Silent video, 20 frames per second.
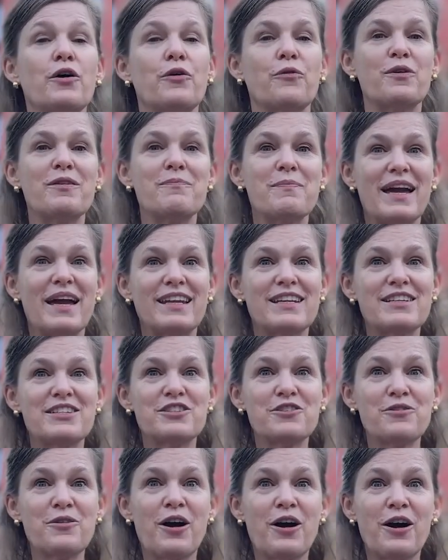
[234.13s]
We made it
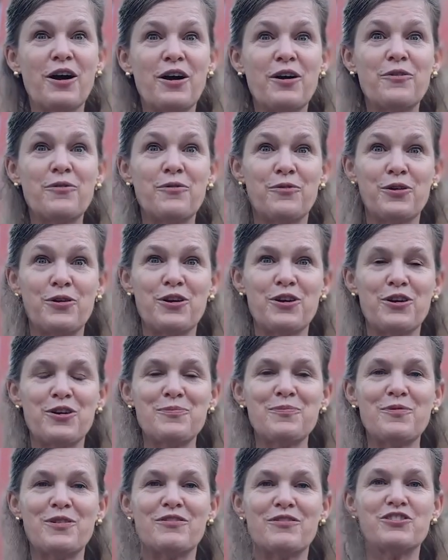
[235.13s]
to our
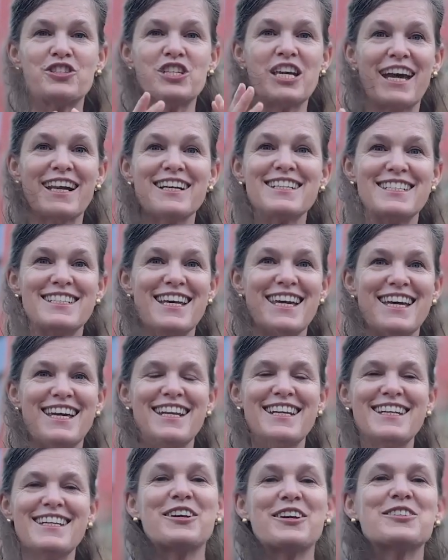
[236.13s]
room, we checked
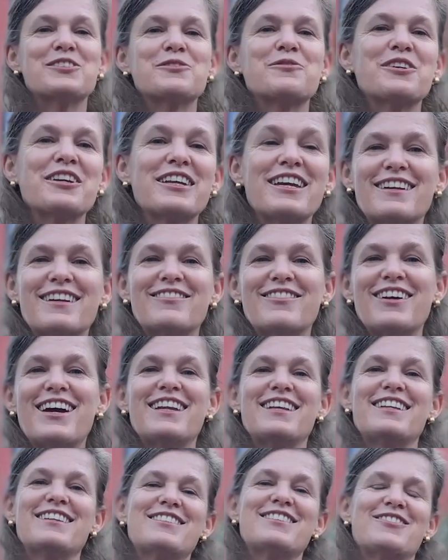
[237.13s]
in because we're getting
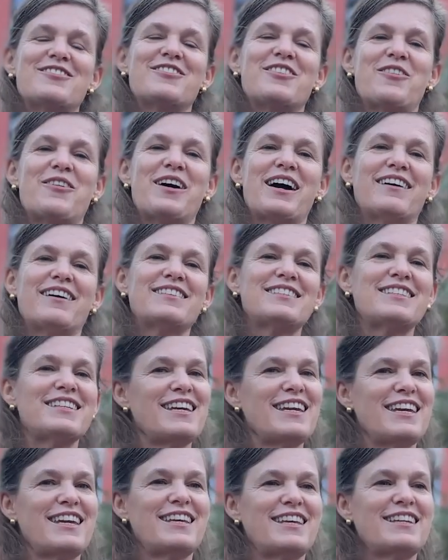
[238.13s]
ready to go out to
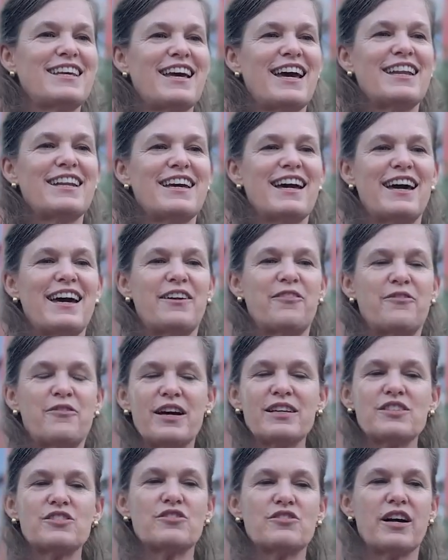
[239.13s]
eat at a
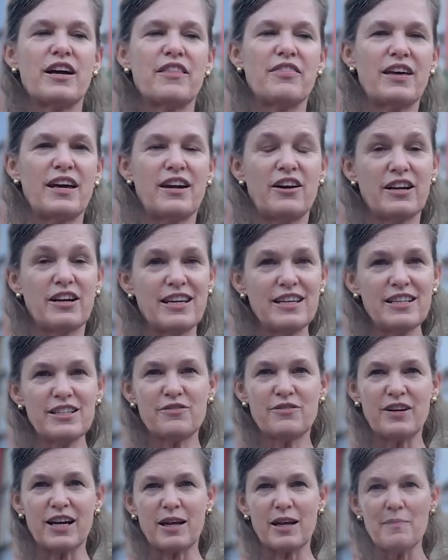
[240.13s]
restaurant that our kids
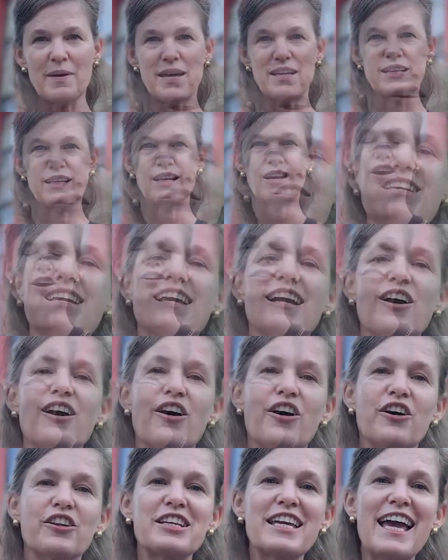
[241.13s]
recommended
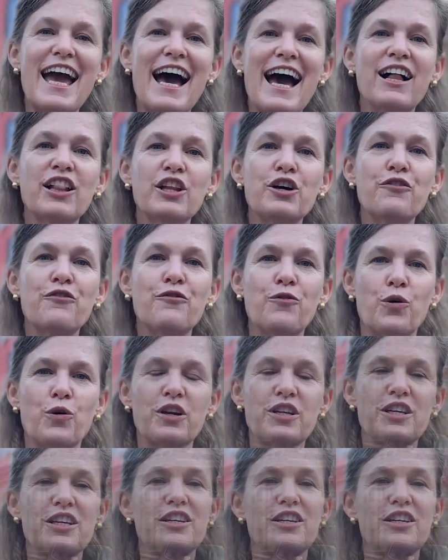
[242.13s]
called California